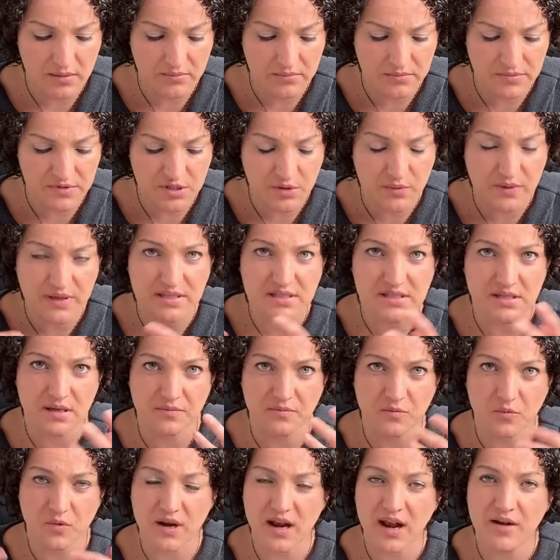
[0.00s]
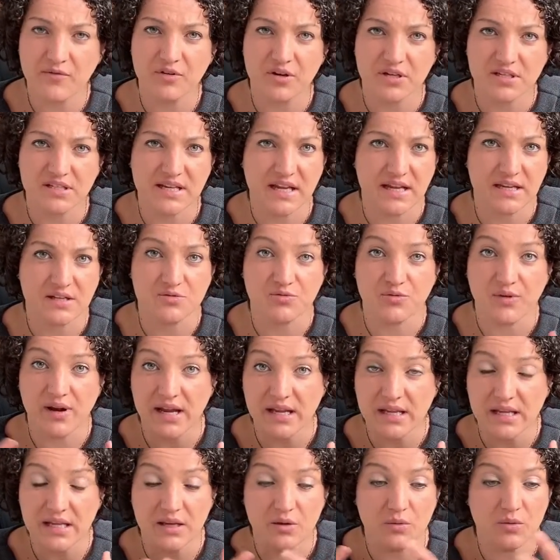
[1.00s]
Doing whatever it takes,
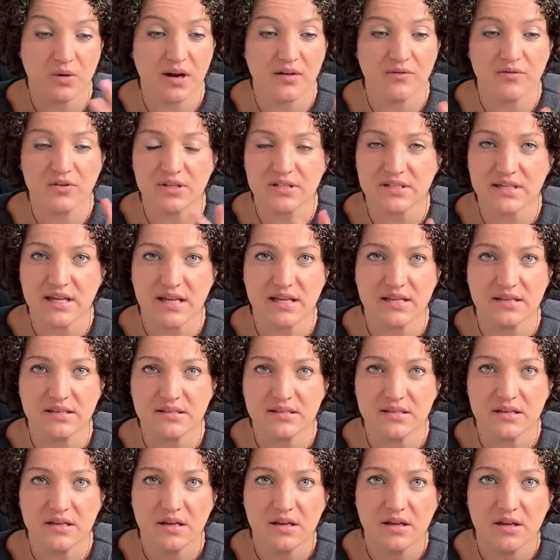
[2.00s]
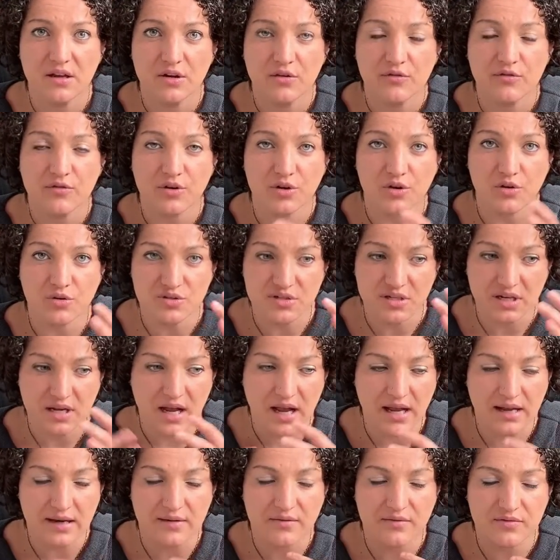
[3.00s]
Reiki, whatever it takes for you to
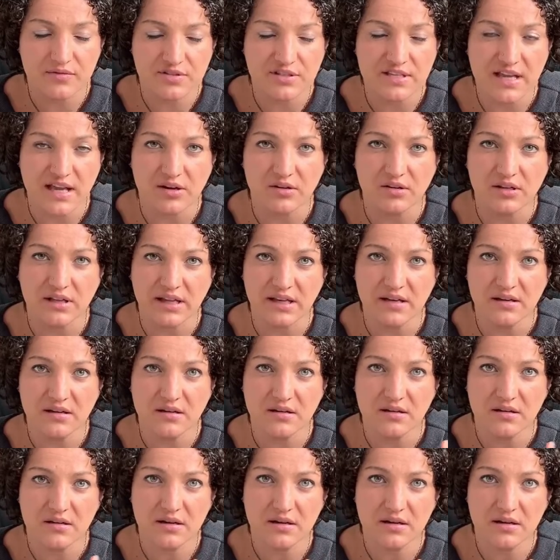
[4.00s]
kind of settle in.